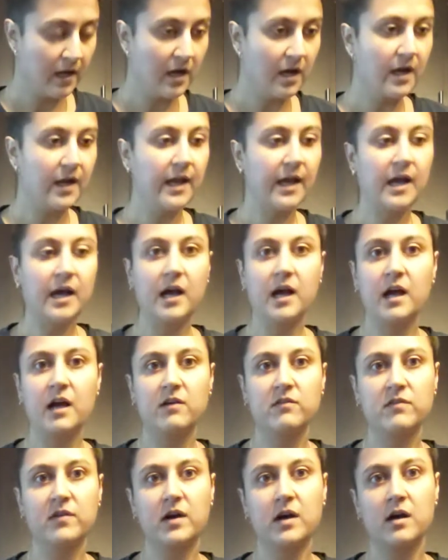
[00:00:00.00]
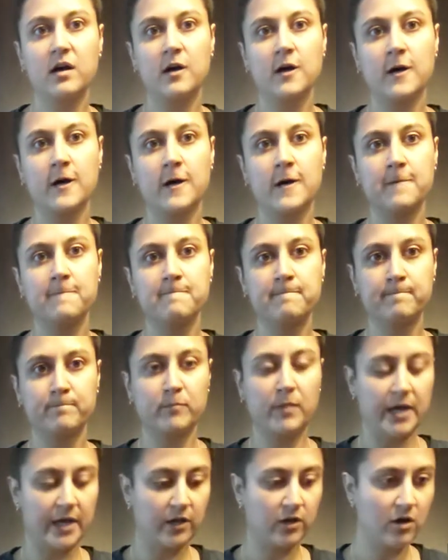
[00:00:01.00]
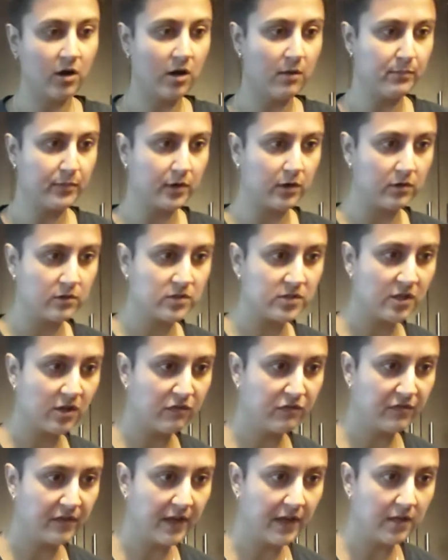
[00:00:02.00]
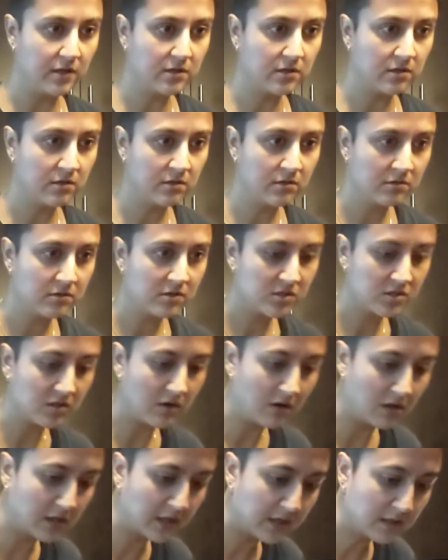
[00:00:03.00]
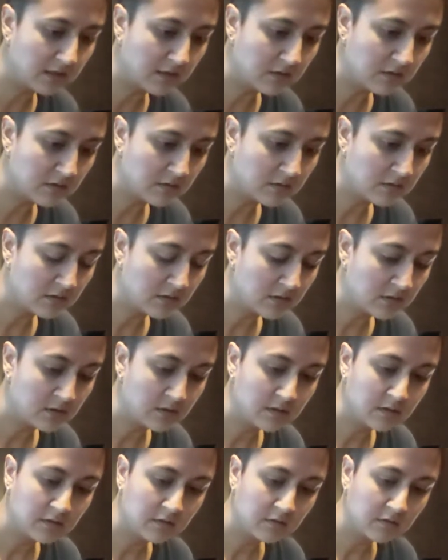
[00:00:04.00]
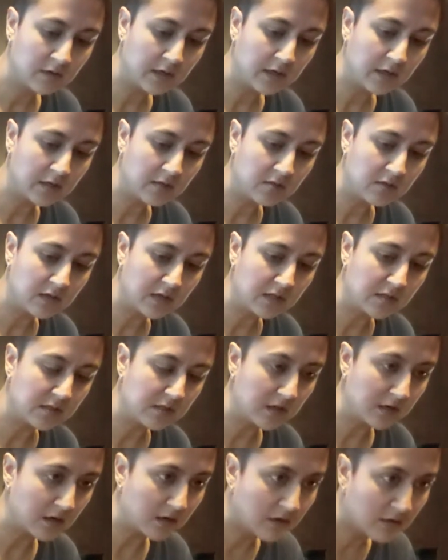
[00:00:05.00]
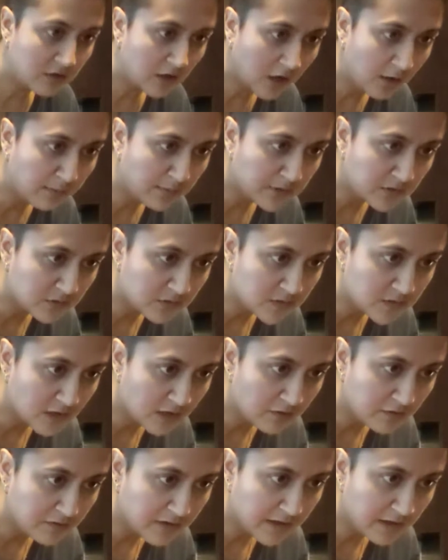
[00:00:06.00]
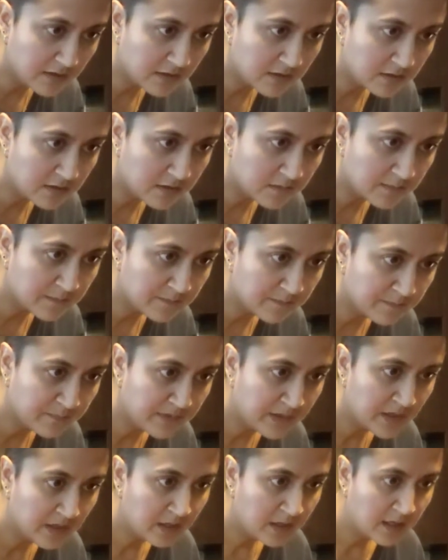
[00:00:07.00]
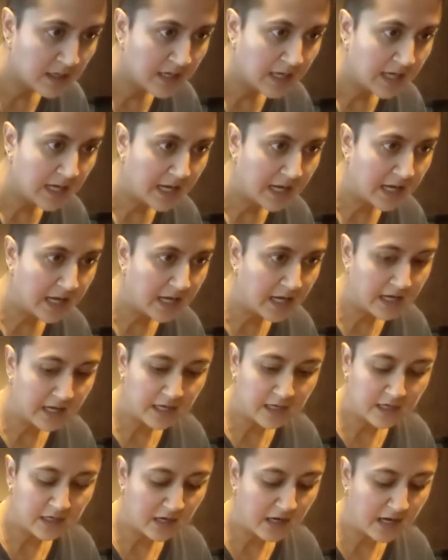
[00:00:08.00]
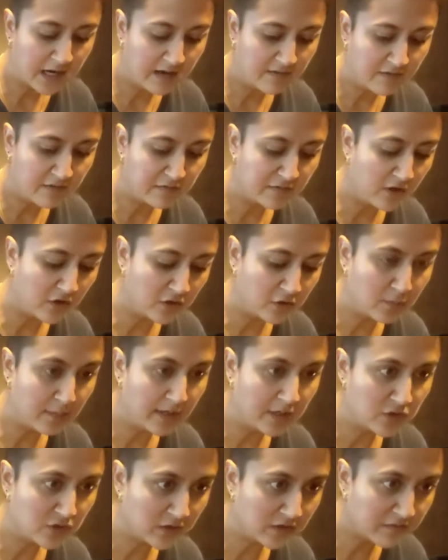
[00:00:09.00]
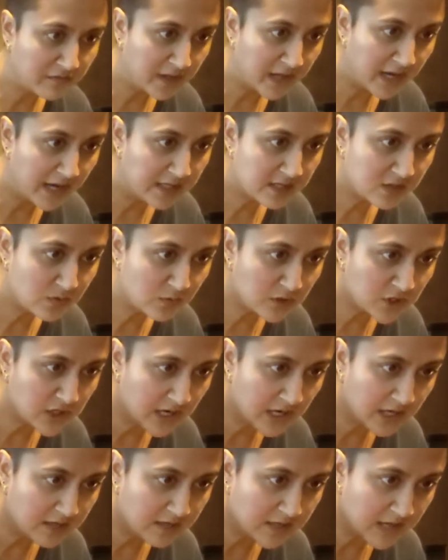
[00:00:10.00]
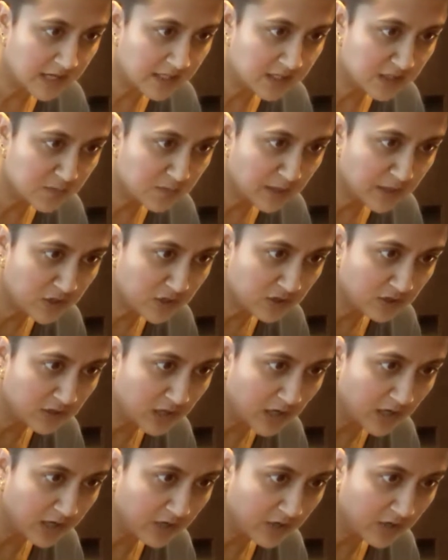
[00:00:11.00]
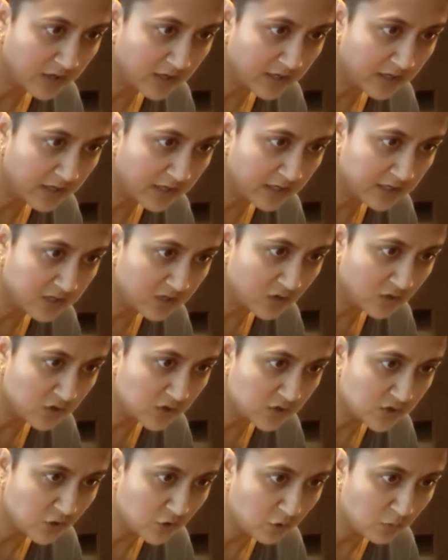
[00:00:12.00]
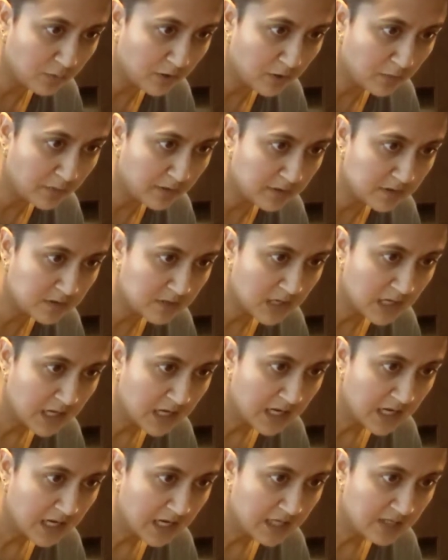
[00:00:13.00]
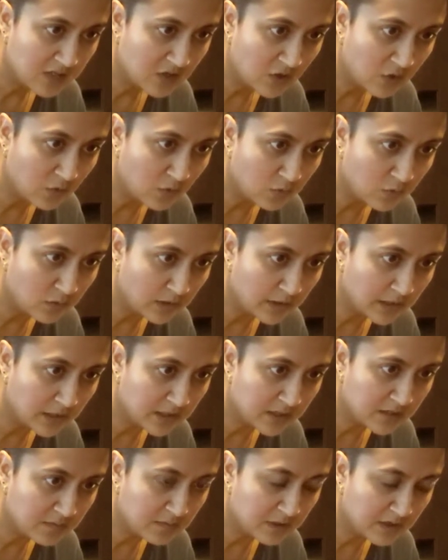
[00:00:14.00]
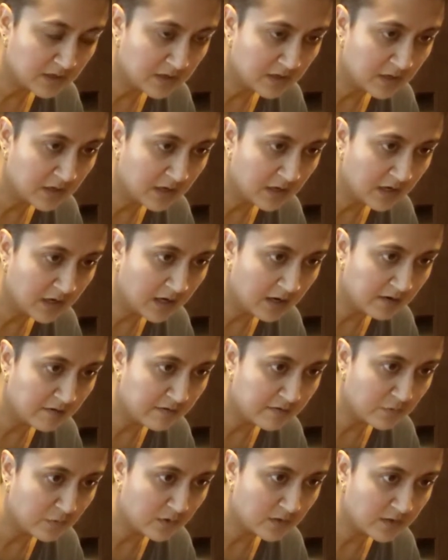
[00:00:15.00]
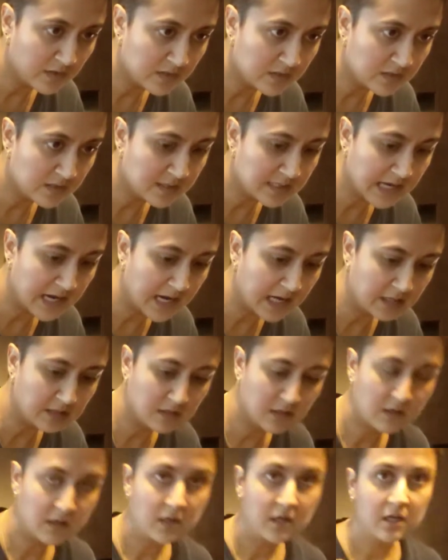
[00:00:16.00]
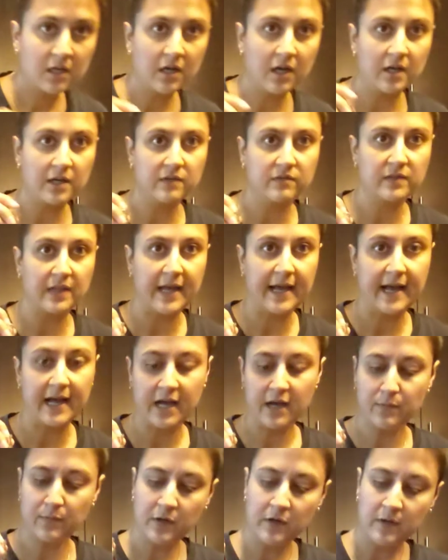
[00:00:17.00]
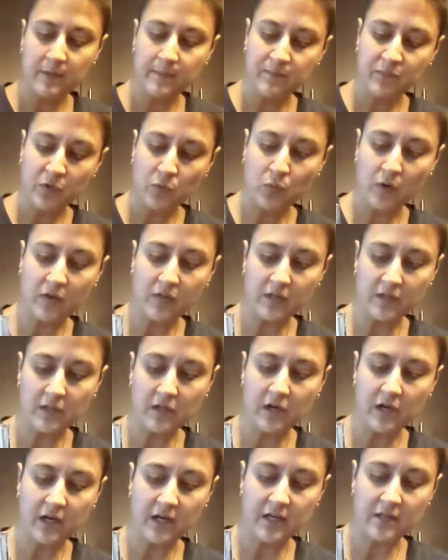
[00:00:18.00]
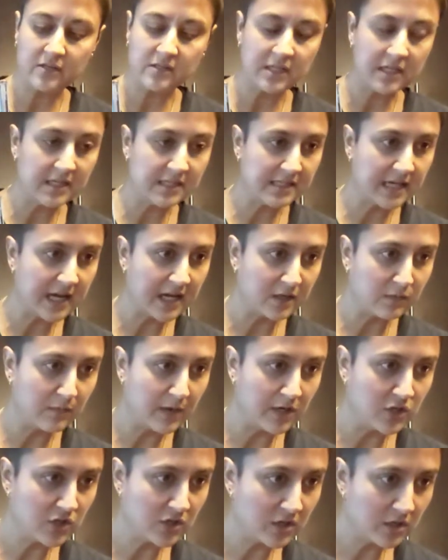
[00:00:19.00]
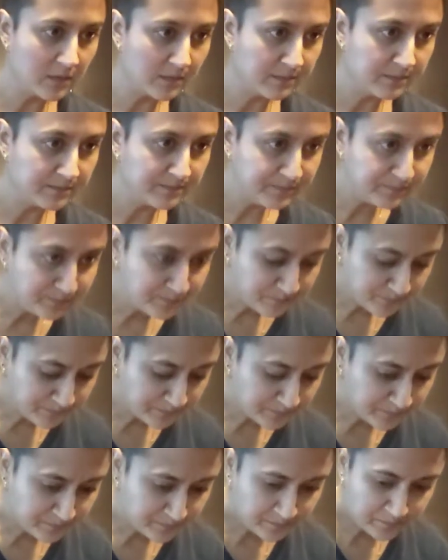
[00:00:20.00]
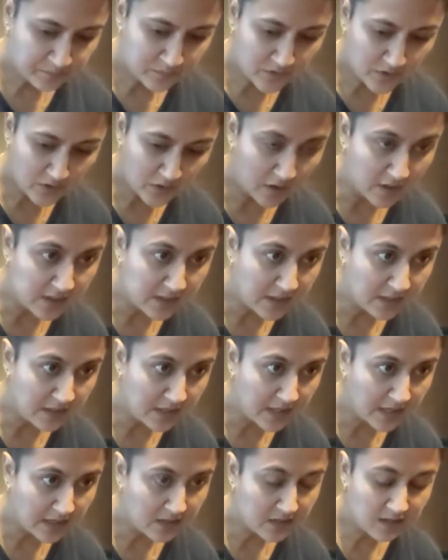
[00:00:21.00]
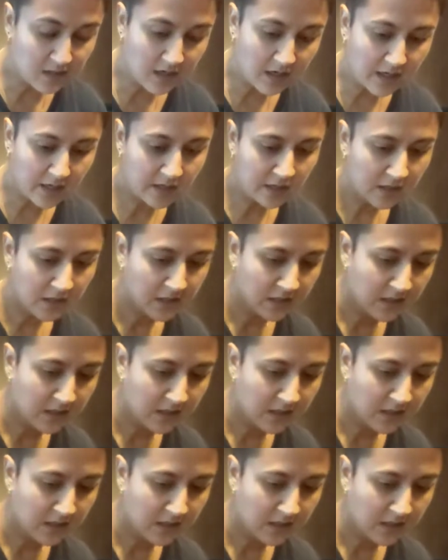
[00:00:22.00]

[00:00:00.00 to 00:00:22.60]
I have my copper sulfate solid, right? So that's there, copper 2 sulfate. And I have a volumetric flask, which has that special line on it. Its sole purpose is only to be for this exact kind of lab, where the line is the exact measure. So I'm going to set that aside.